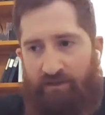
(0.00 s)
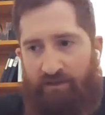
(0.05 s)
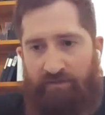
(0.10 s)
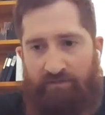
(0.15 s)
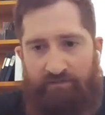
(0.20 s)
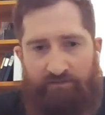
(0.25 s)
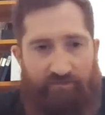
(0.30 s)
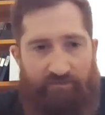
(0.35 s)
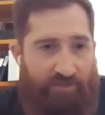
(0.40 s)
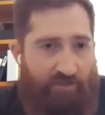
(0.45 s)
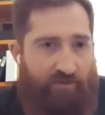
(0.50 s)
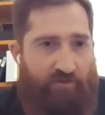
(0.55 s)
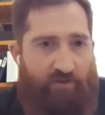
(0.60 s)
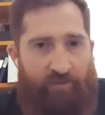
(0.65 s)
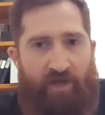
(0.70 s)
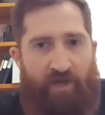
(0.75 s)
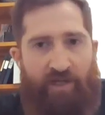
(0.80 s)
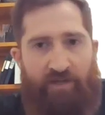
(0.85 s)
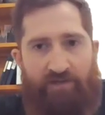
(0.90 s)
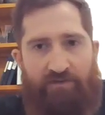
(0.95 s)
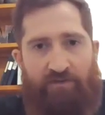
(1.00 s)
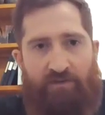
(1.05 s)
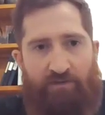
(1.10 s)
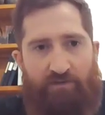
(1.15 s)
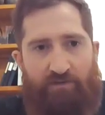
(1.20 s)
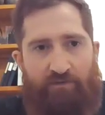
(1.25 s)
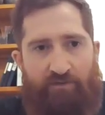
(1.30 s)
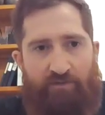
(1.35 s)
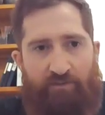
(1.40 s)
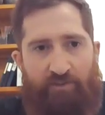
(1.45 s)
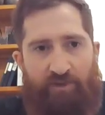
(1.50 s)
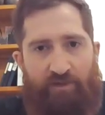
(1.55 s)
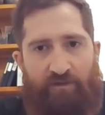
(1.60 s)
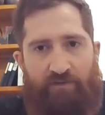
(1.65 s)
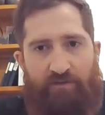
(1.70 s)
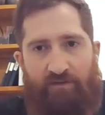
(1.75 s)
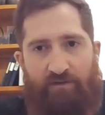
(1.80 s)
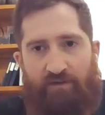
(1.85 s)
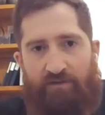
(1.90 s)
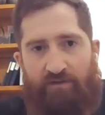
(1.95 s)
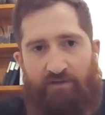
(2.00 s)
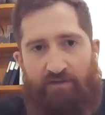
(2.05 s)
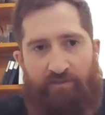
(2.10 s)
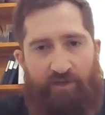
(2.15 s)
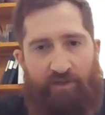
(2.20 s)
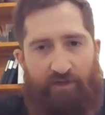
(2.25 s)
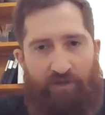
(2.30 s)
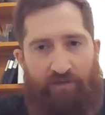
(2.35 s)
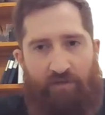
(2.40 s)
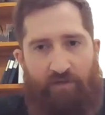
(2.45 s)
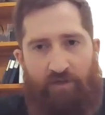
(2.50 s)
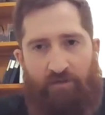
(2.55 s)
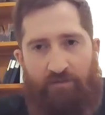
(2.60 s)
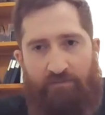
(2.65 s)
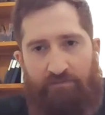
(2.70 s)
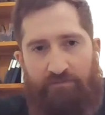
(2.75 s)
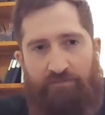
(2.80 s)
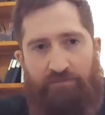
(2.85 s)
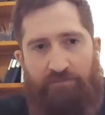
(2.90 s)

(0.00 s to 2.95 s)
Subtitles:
a milestone for me in my career.